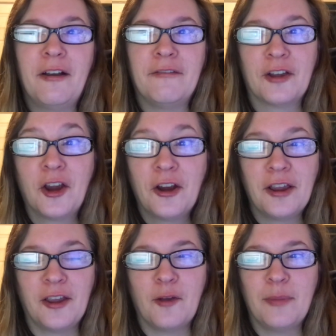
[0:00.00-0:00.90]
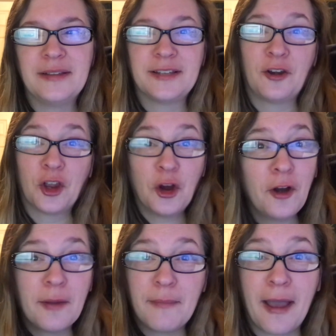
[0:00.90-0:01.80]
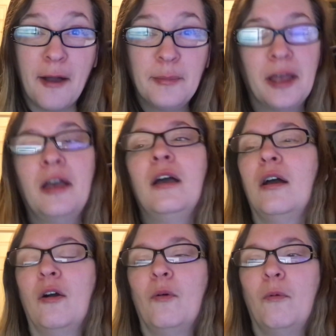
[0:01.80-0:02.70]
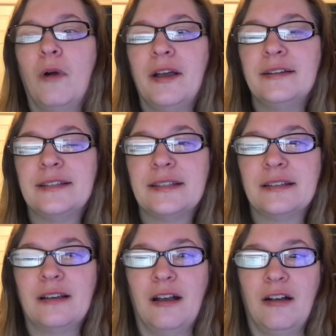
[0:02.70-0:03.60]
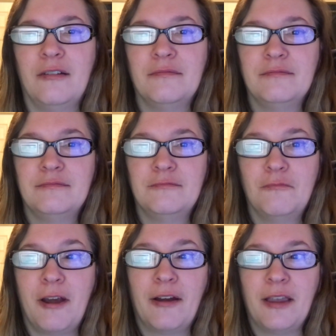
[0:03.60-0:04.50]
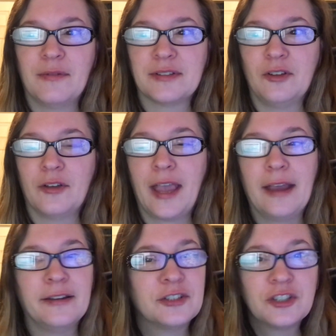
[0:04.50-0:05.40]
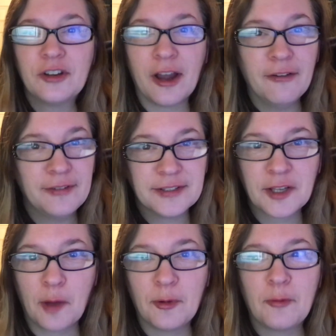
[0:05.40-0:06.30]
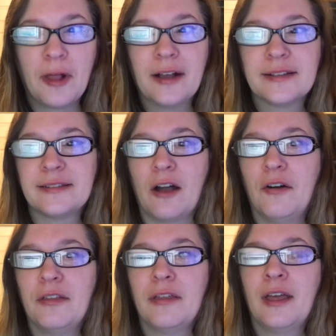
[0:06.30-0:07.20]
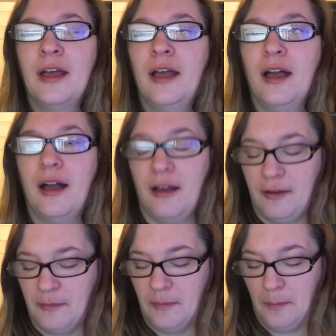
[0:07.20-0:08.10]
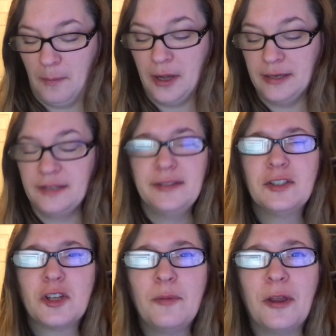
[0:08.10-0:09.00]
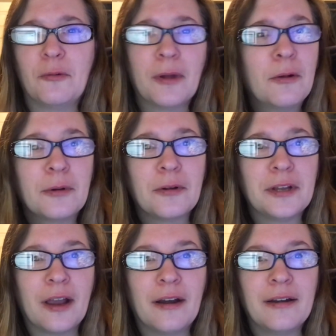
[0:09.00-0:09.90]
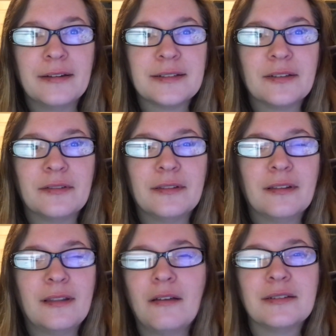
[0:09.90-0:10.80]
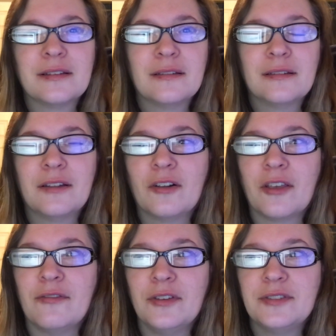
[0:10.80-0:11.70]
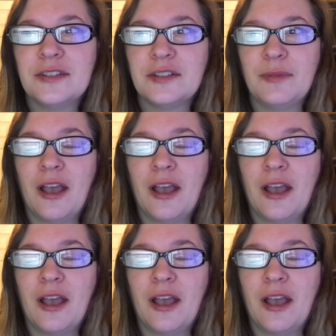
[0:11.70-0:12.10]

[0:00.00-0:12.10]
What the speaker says: of based on a current map, where he was located. And sure enough, it's a couple blocks south. But it doesn't show me a railroad yard, and so that was a little confusing to me.